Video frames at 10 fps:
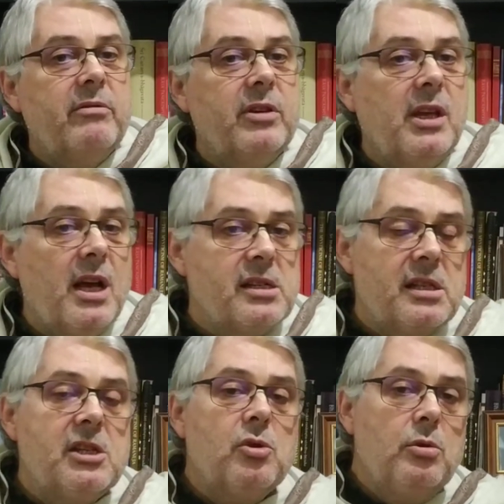He has
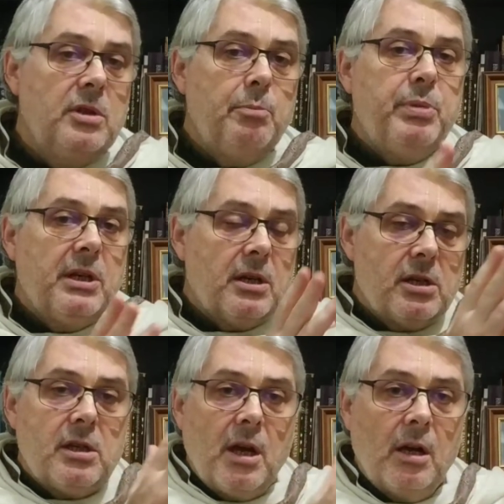this Udupi
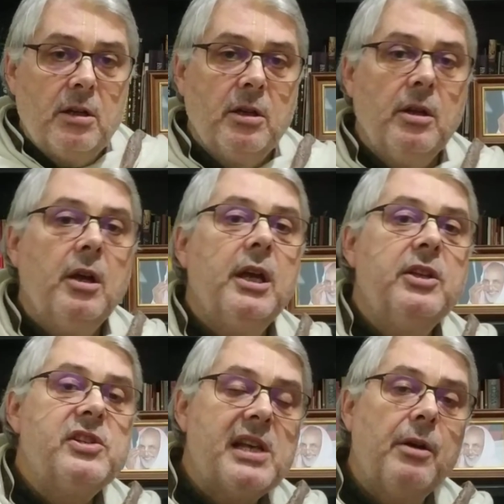Krishna in
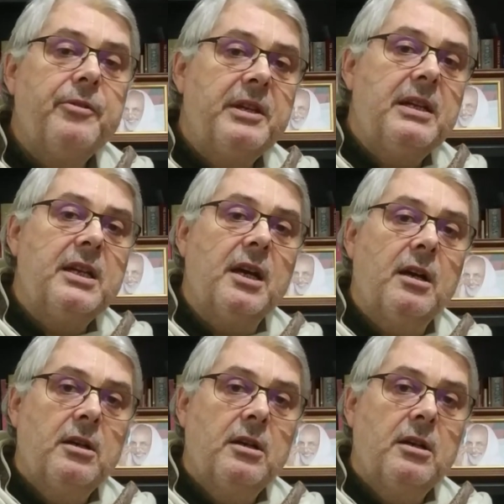South India.